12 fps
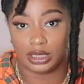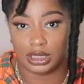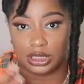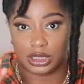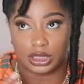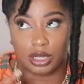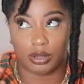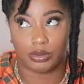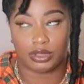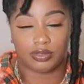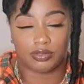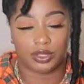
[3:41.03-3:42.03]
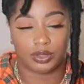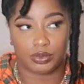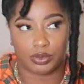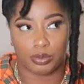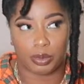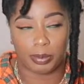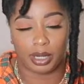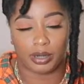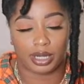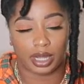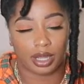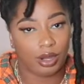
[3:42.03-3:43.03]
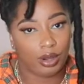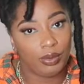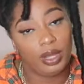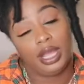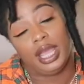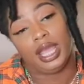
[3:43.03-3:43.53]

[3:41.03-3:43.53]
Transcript: then just go to fittingroomapparel.co